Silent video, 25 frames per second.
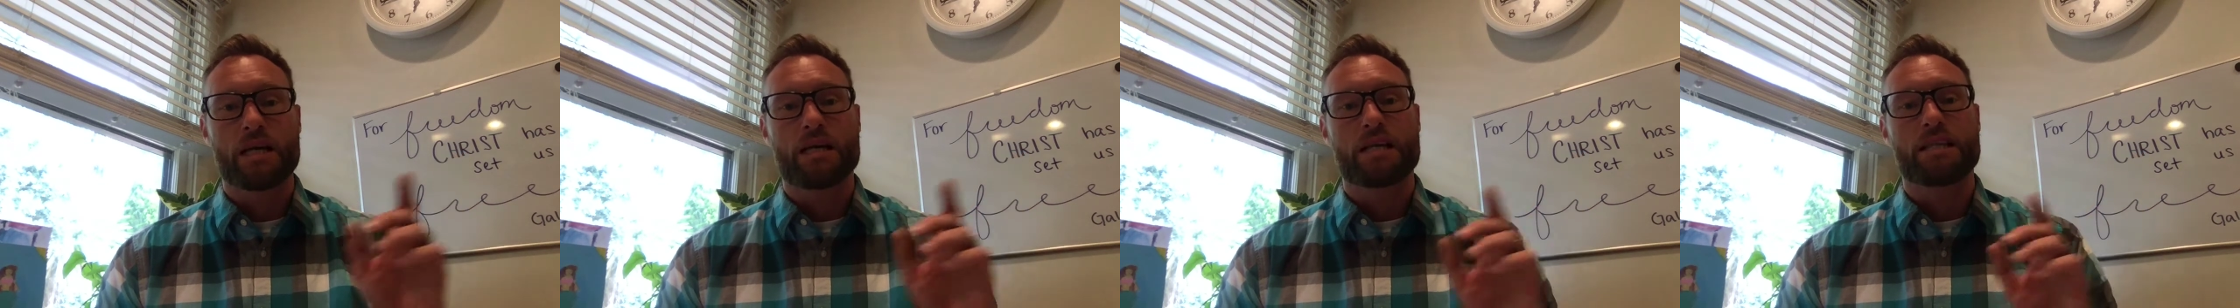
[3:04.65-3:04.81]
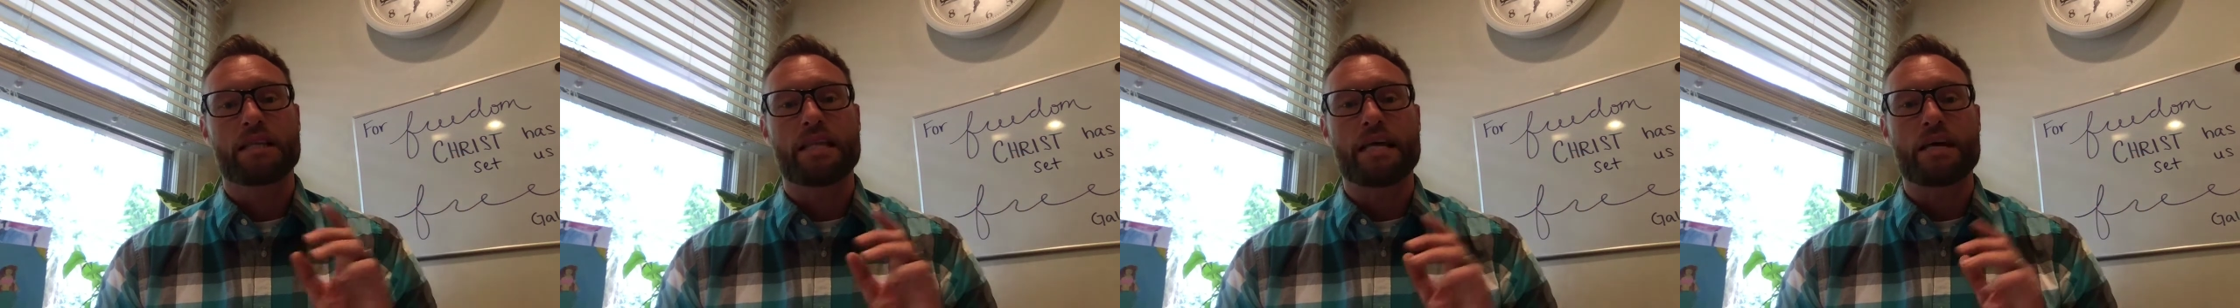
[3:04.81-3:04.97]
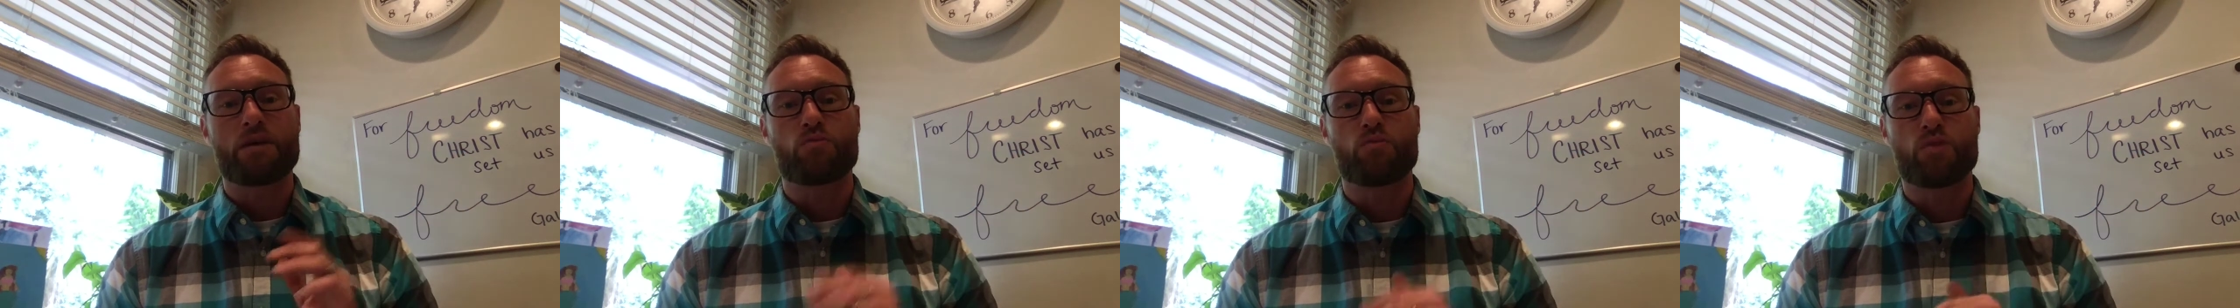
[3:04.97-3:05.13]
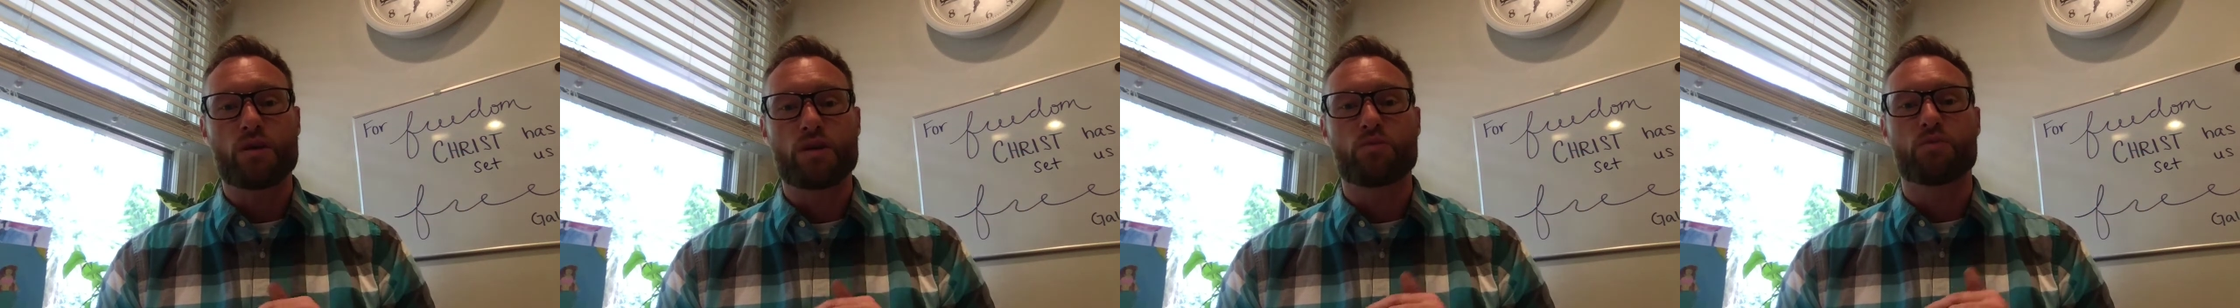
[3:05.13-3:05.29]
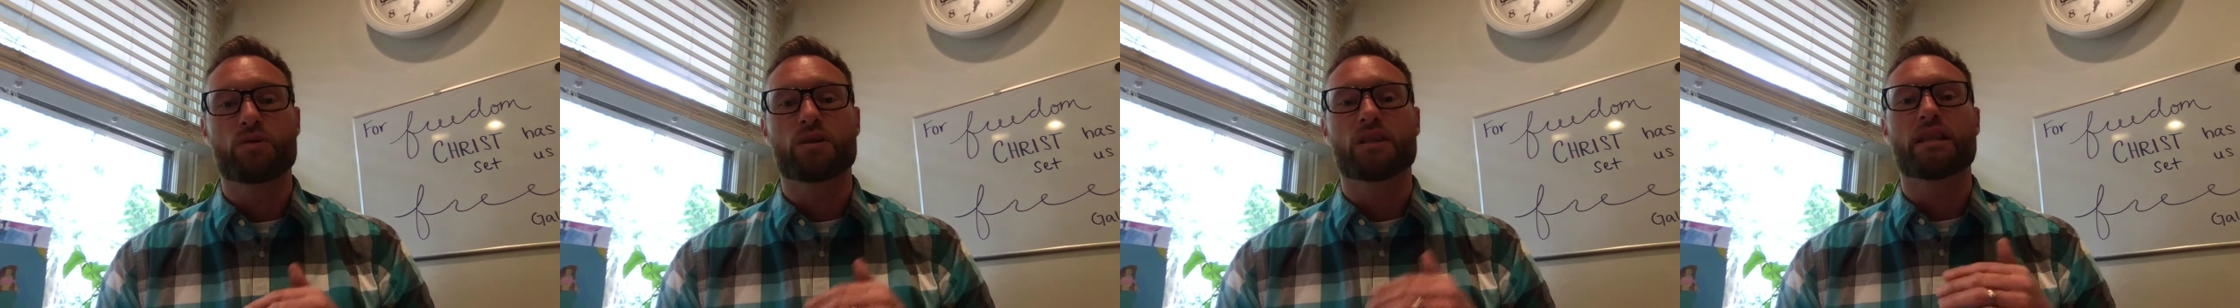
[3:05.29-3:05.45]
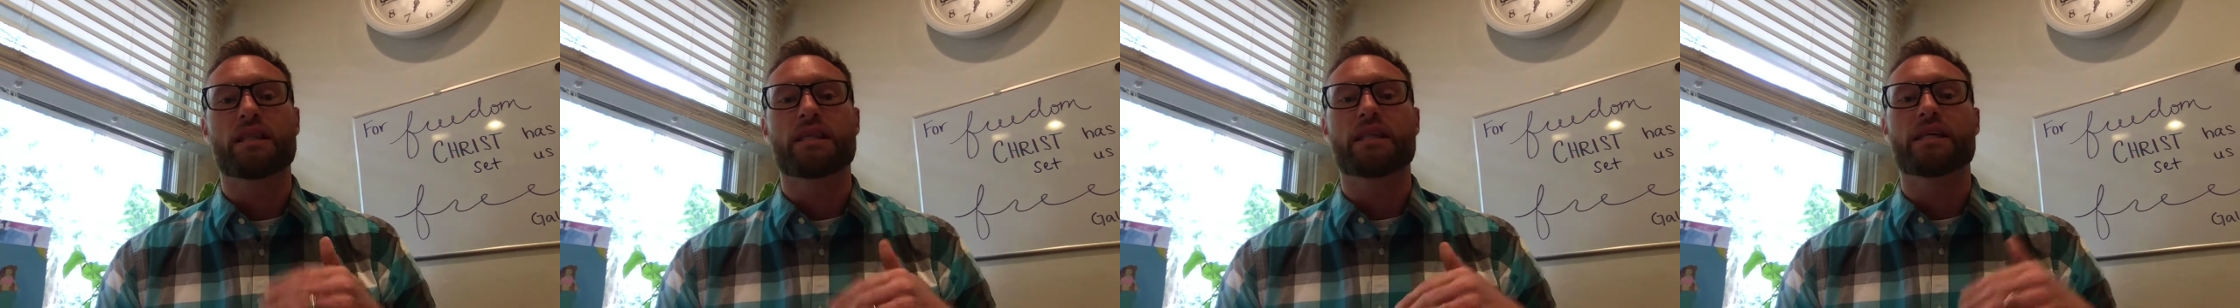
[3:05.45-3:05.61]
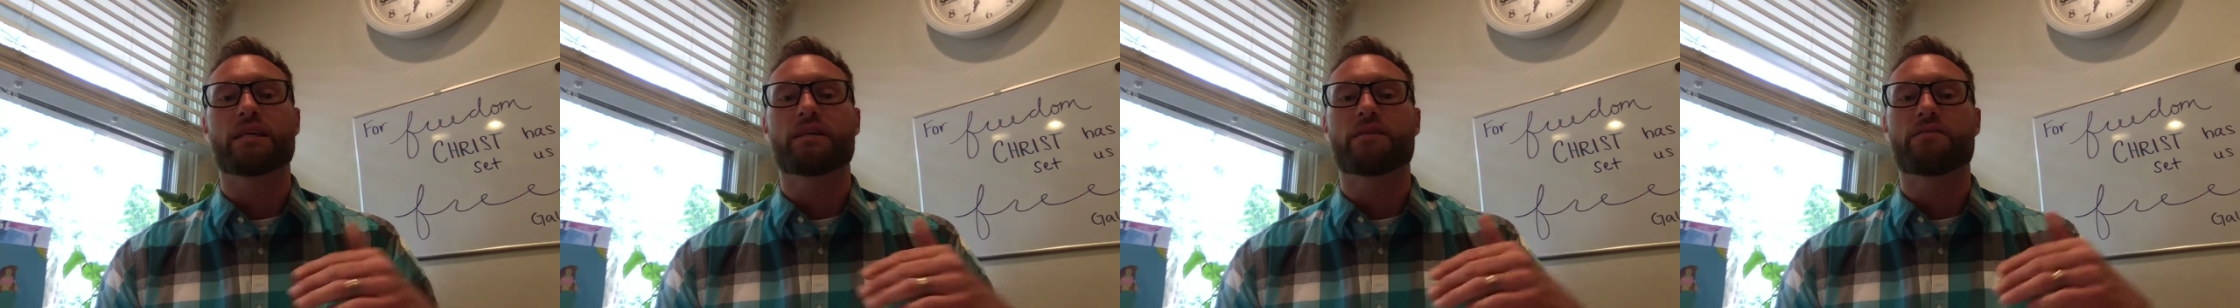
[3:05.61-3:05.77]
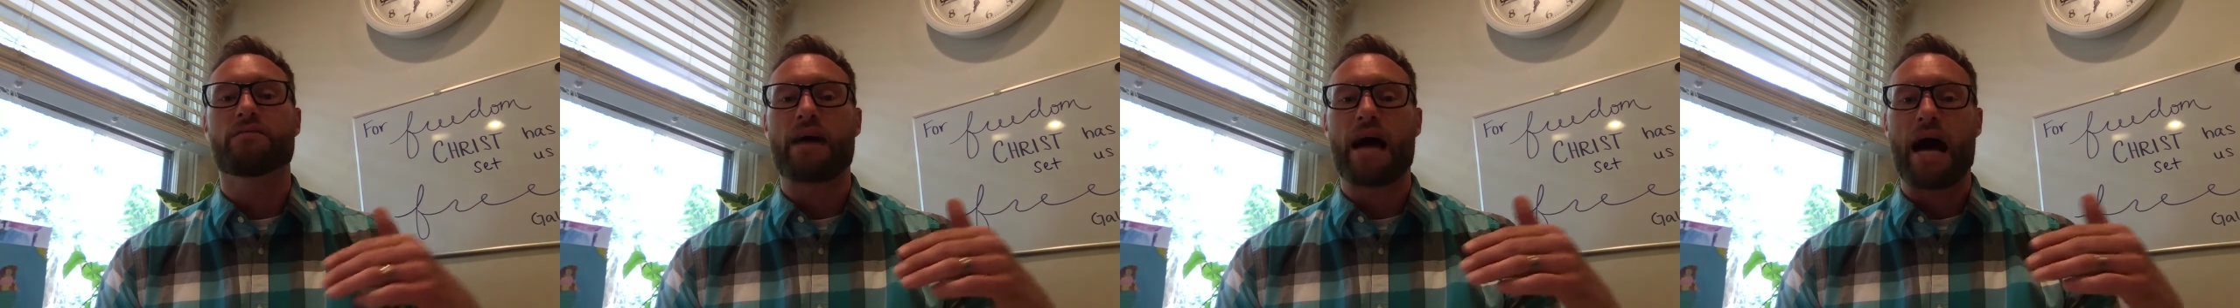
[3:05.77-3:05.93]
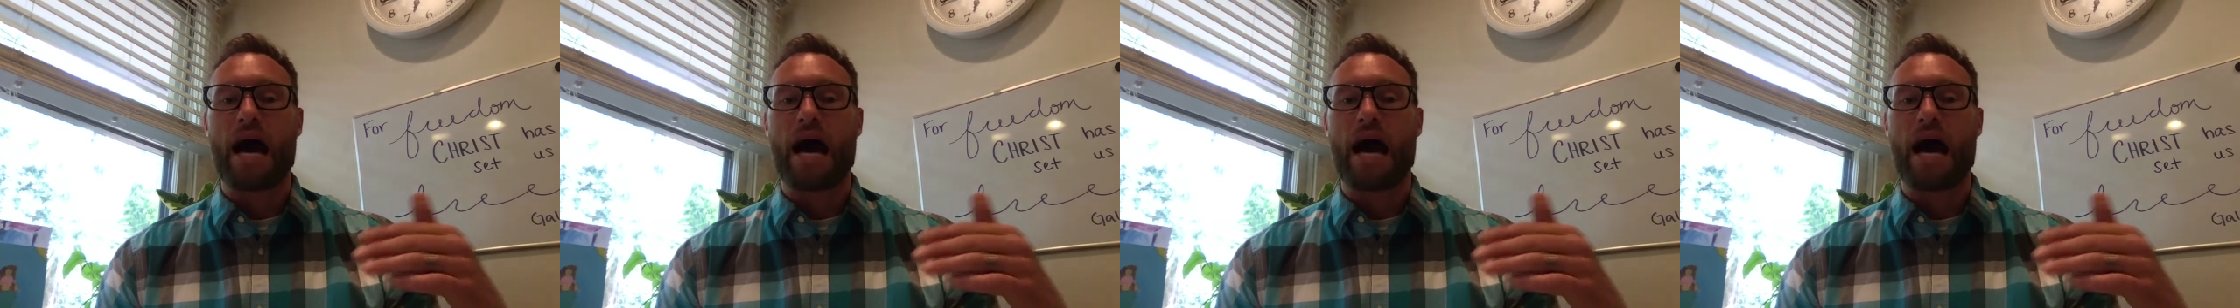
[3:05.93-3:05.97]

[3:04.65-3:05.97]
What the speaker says: that we would live